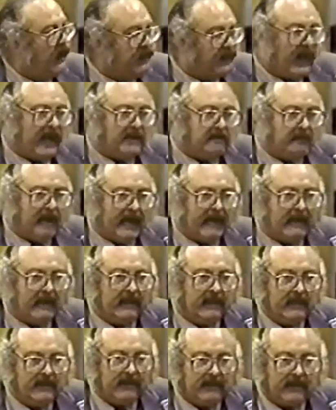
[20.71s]
that
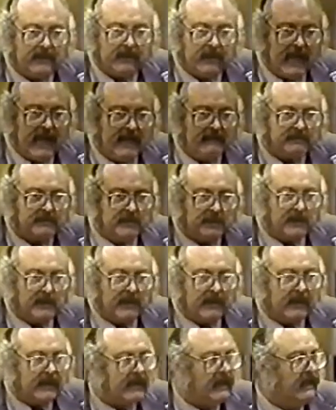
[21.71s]
battle into their life's
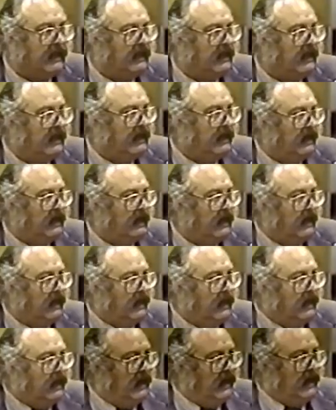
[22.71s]
work.
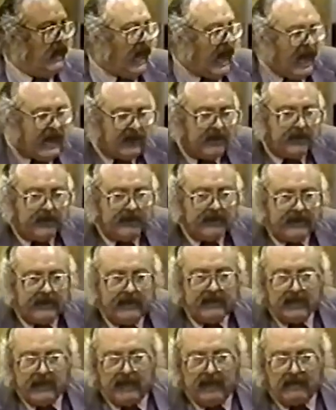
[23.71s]
I could
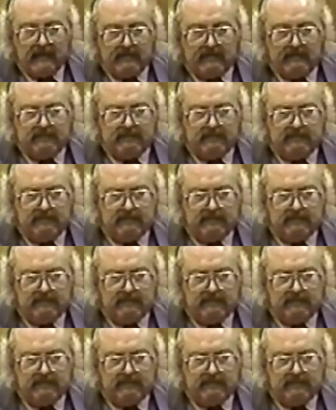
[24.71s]
uh,